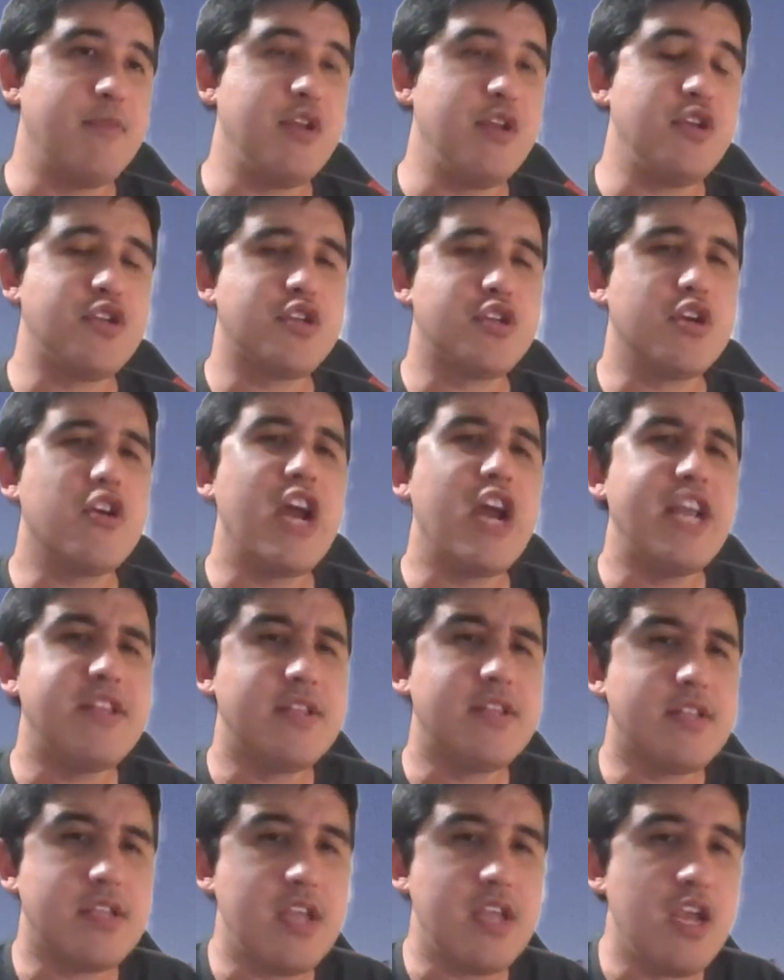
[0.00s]
And you sure hate
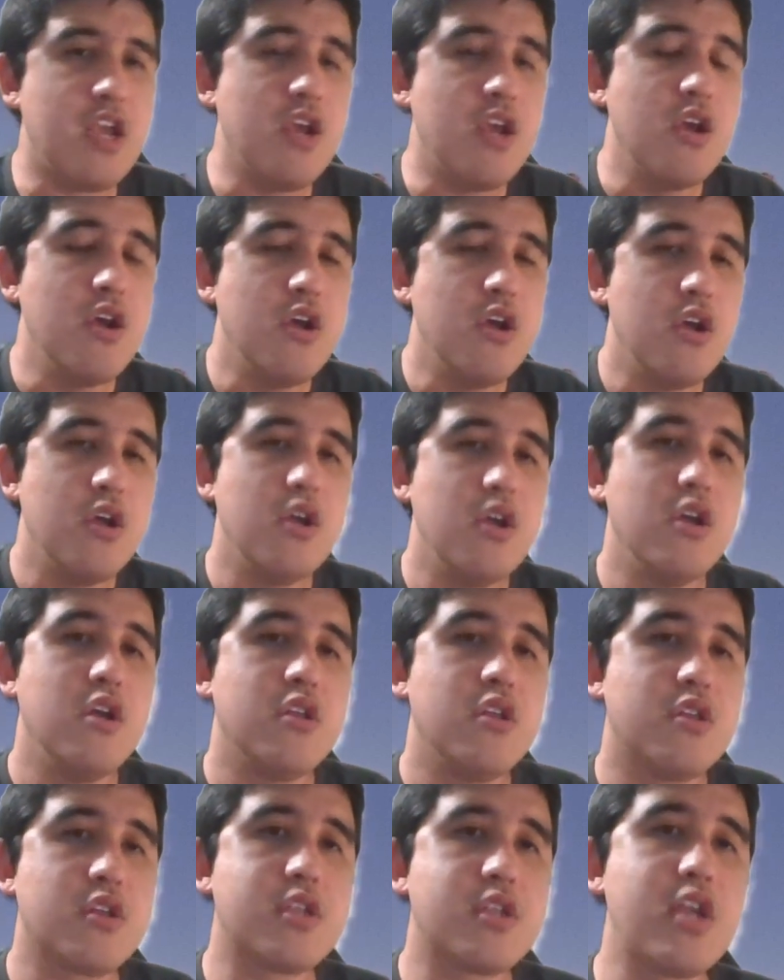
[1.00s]
to see
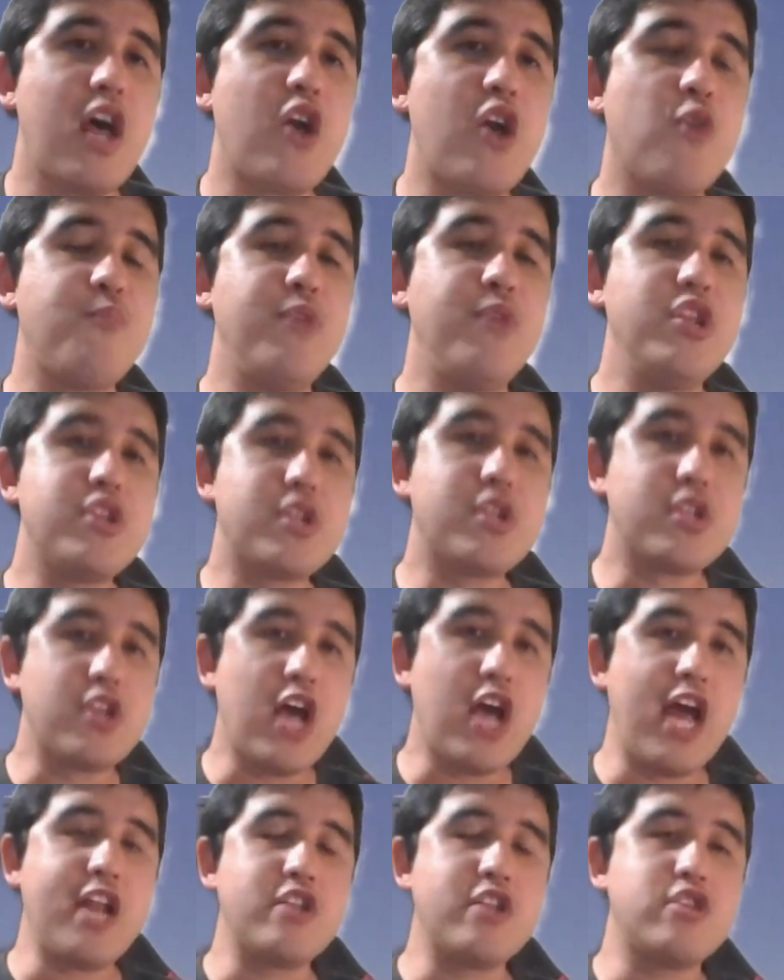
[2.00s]
the title being
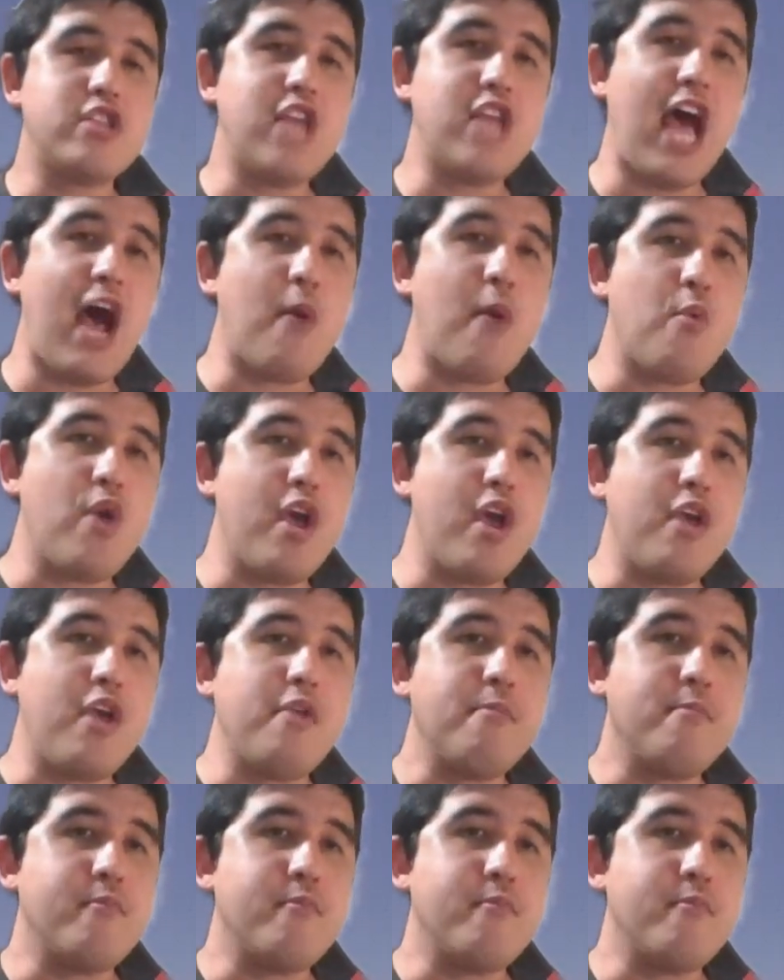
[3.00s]
decided that way.